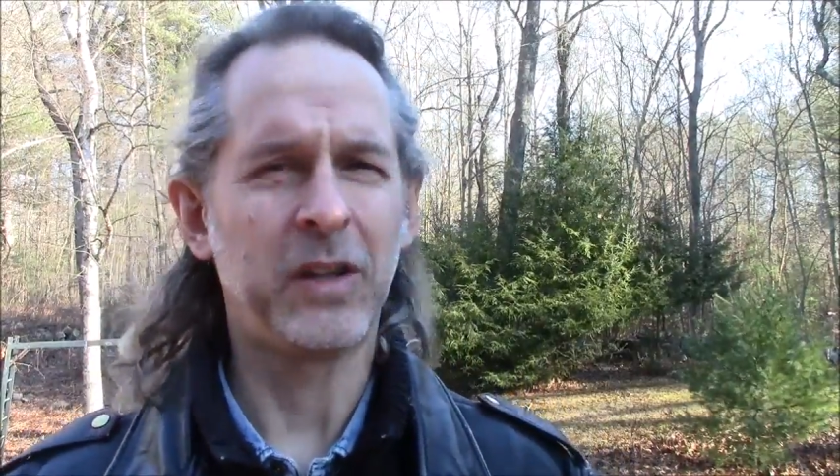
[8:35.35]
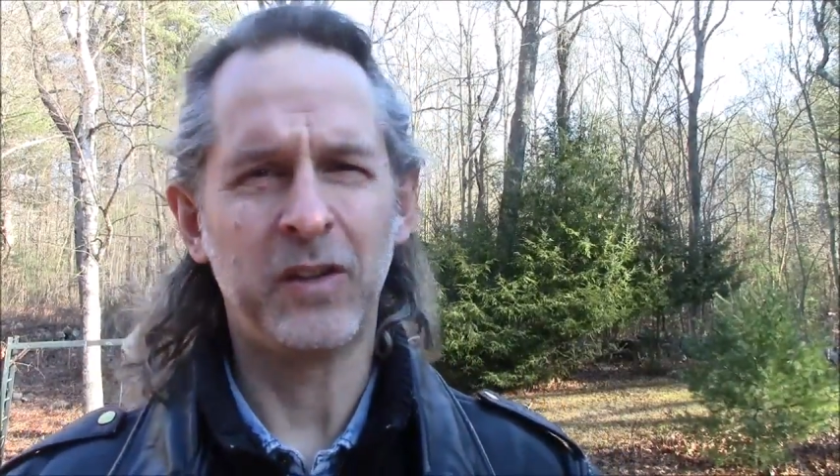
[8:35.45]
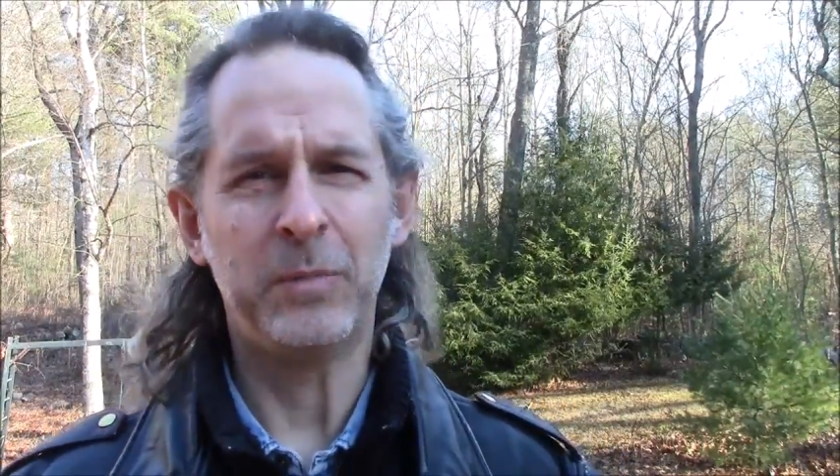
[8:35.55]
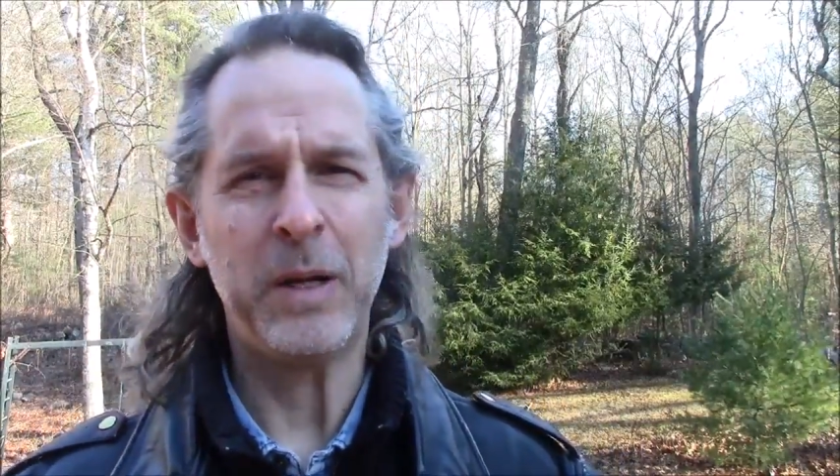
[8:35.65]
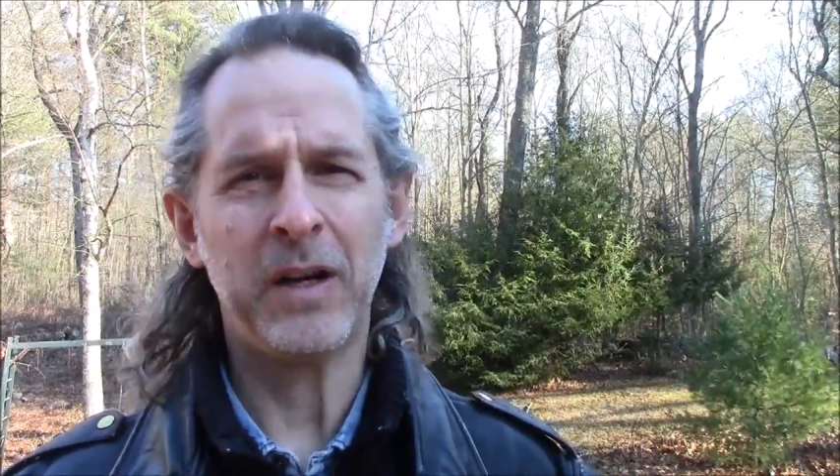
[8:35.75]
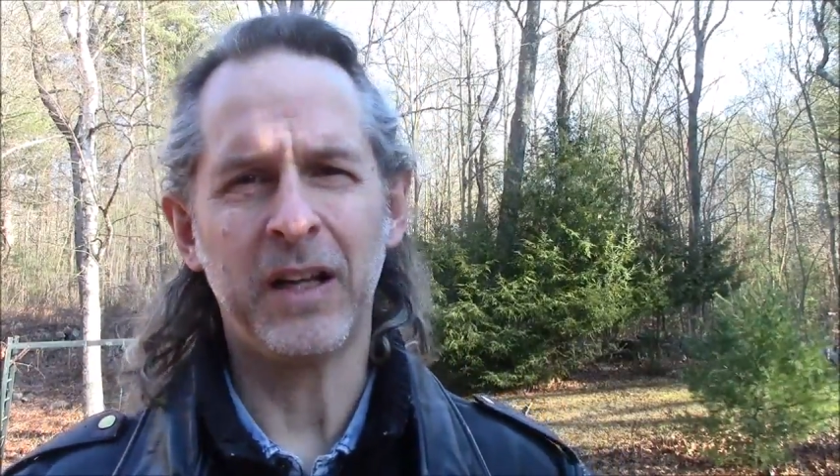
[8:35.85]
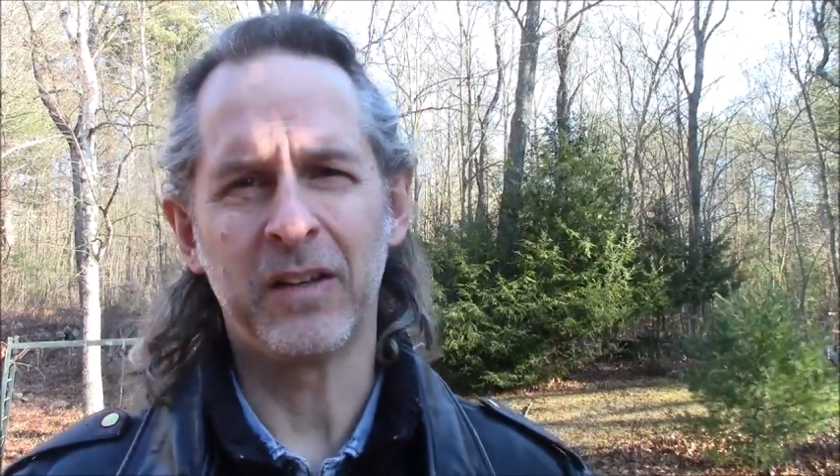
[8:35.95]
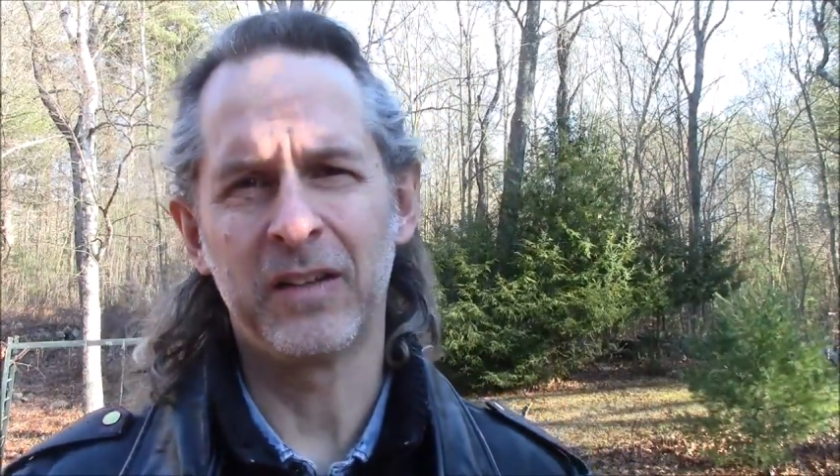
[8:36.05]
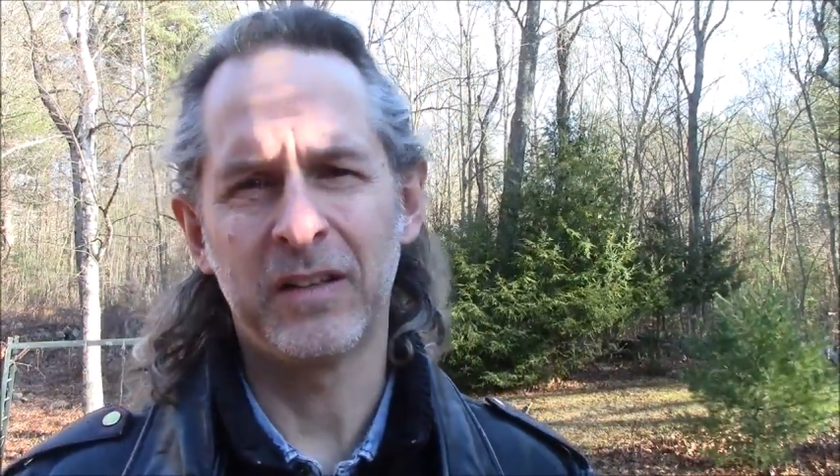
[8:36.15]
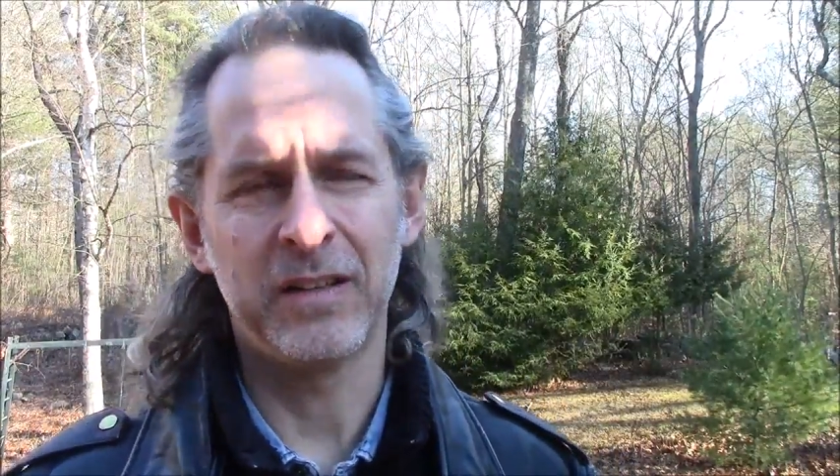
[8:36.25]

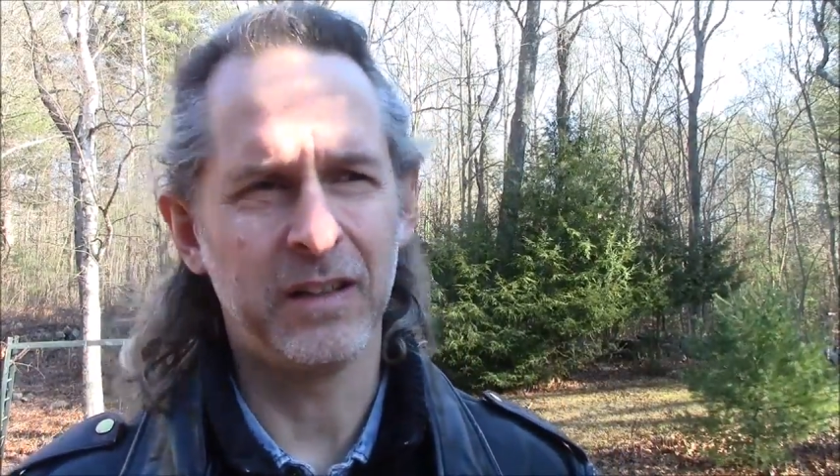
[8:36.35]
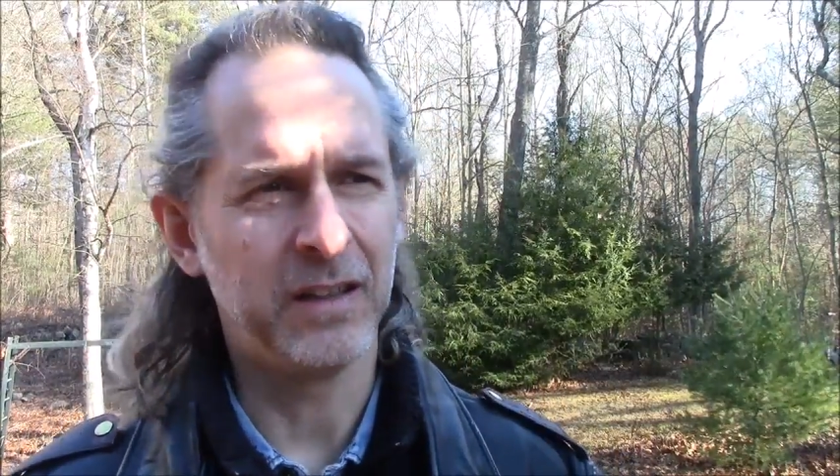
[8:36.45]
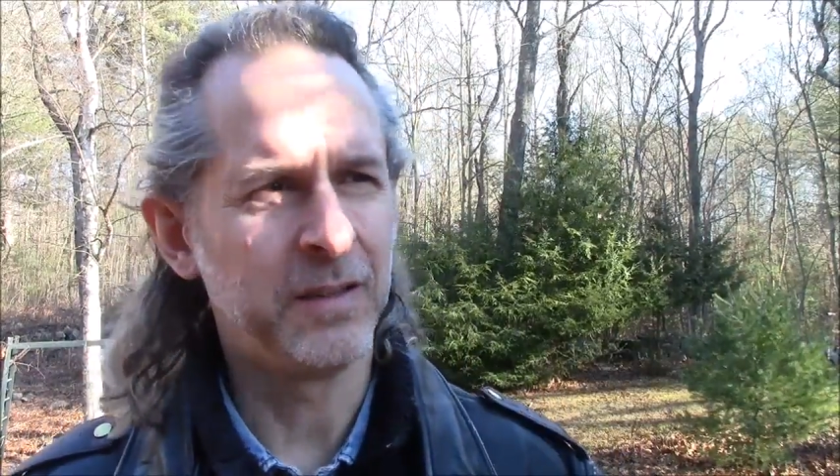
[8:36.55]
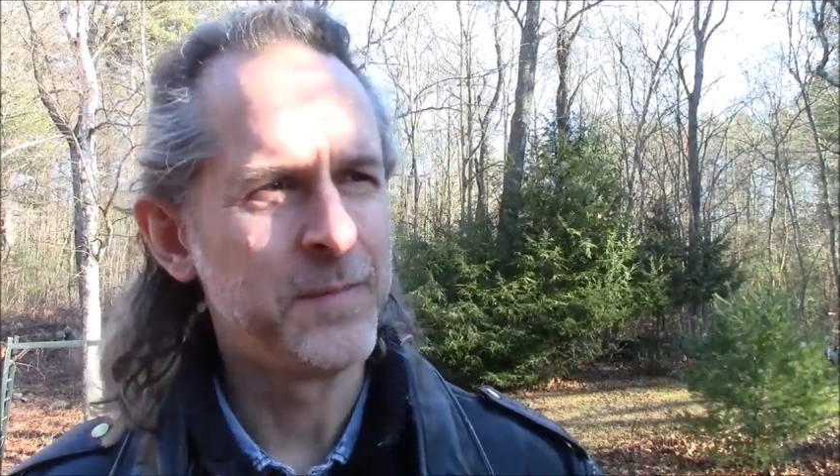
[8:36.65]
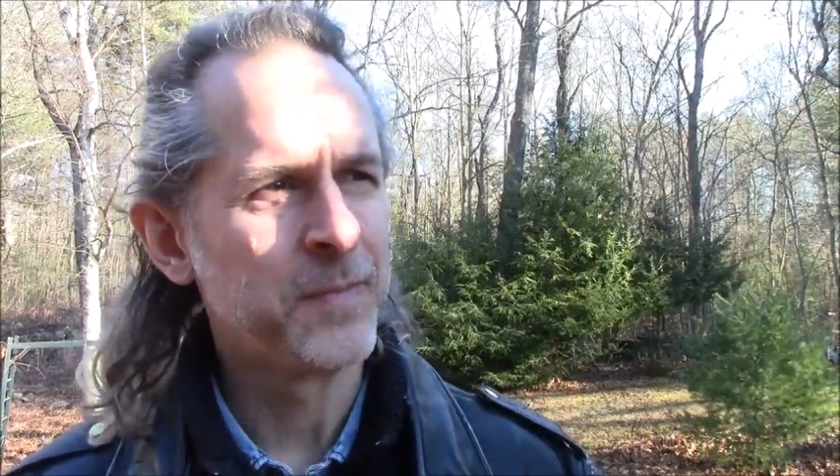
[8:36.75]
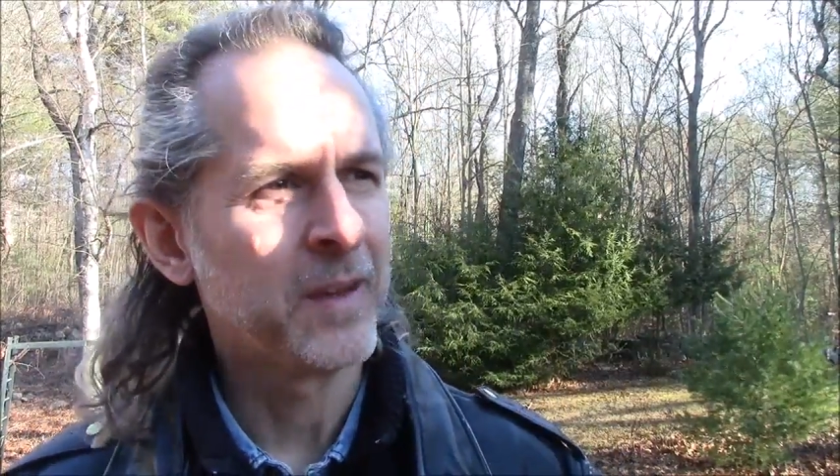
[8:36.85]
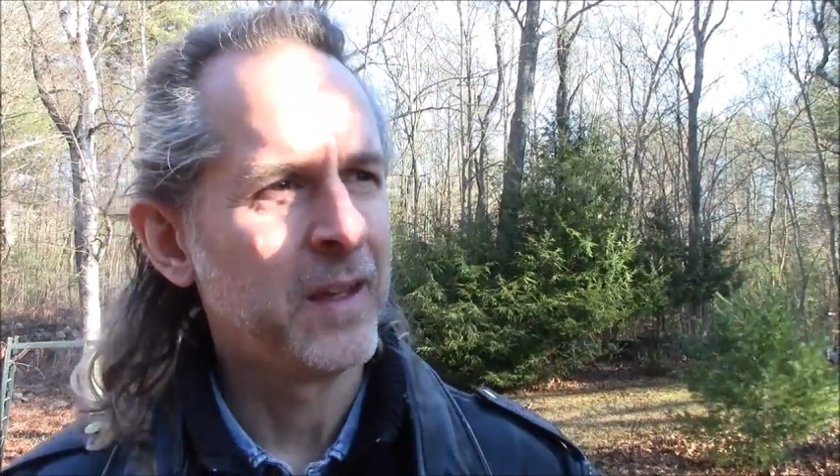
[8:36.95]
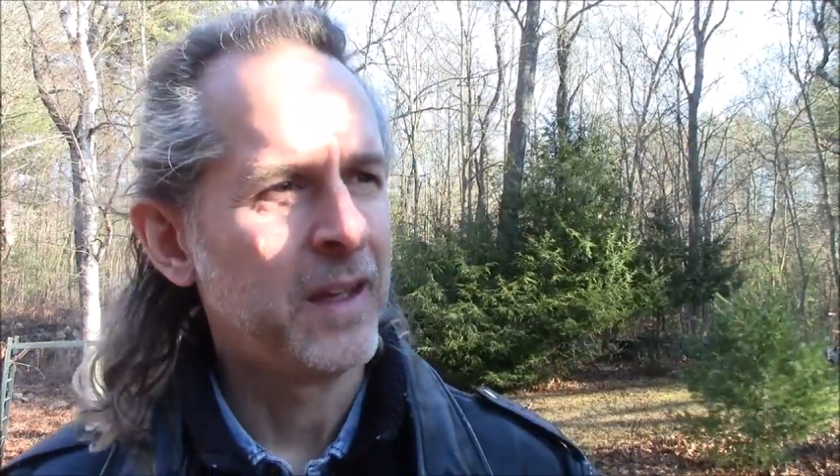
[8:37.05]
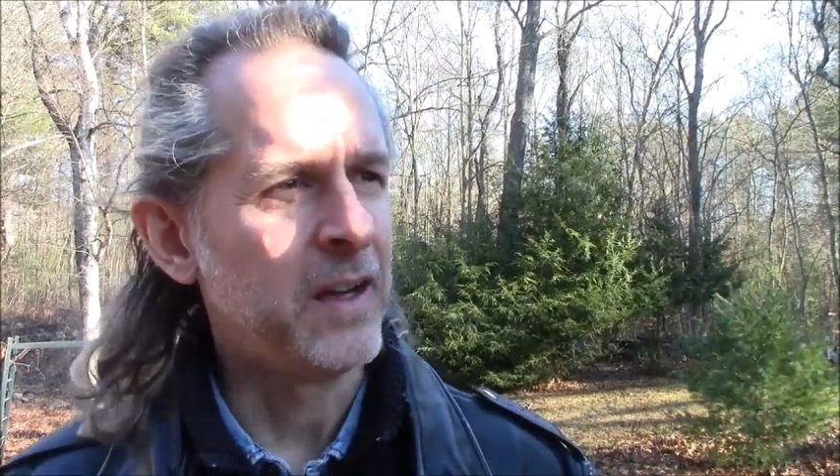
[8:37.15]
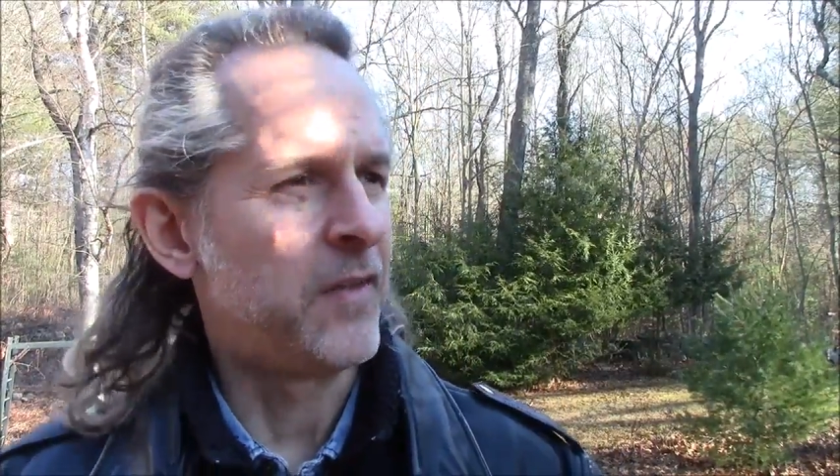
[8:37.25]
experience
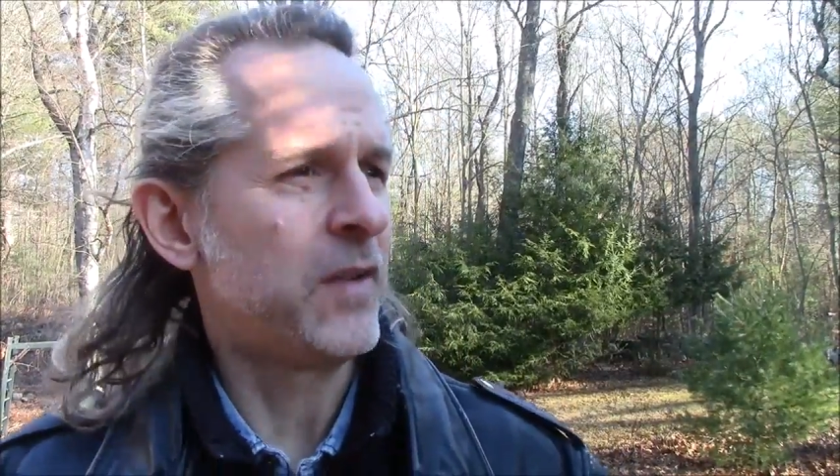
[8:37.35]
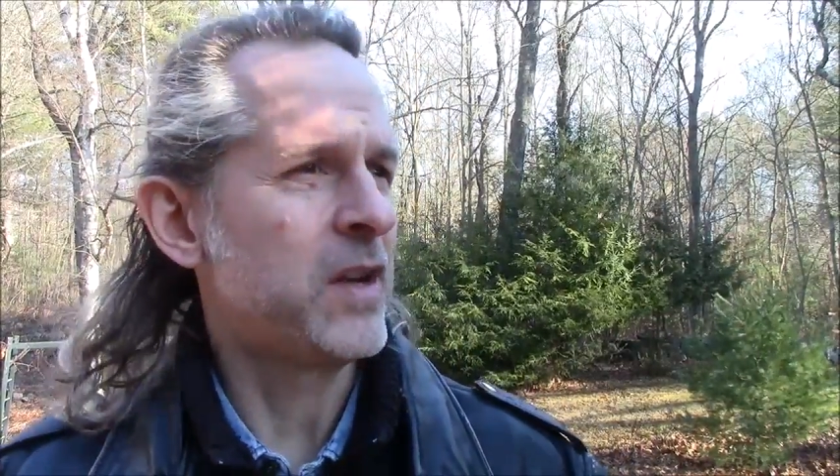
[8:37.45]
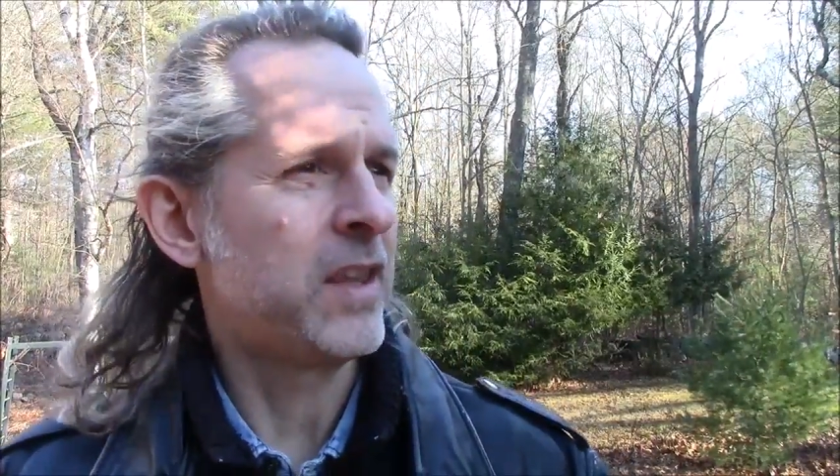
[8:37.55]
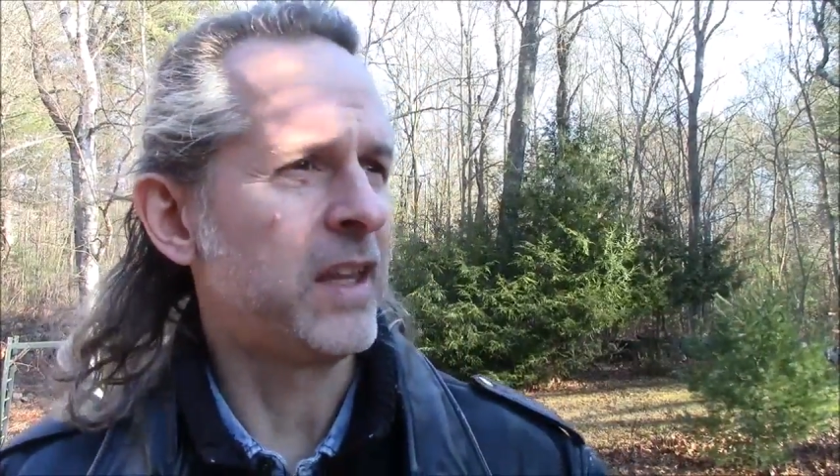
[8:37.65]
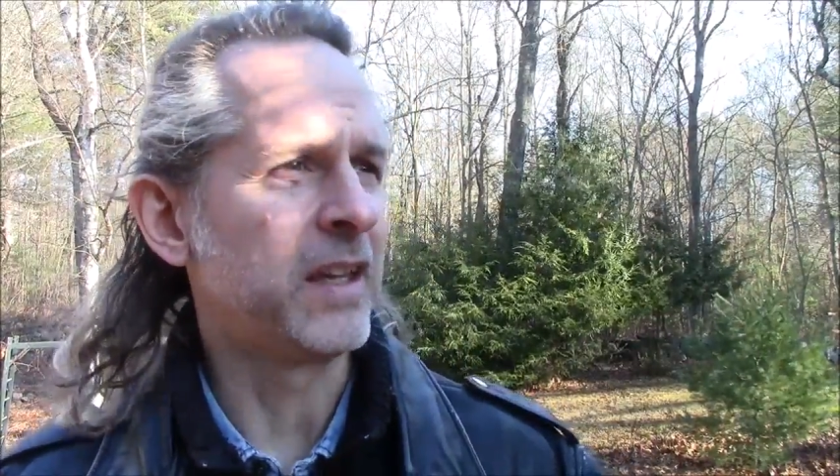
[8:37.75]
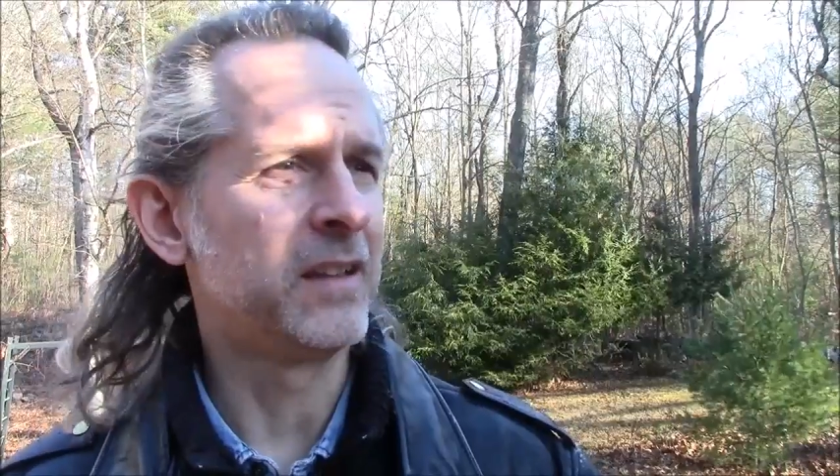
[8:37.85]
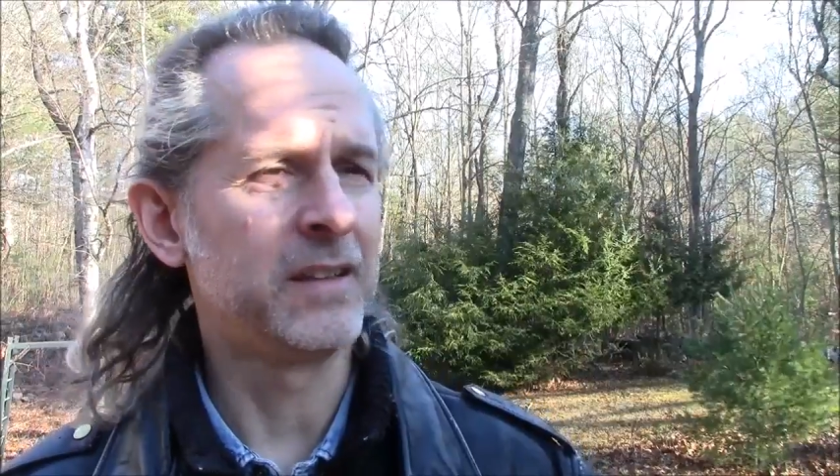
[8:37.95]
of everything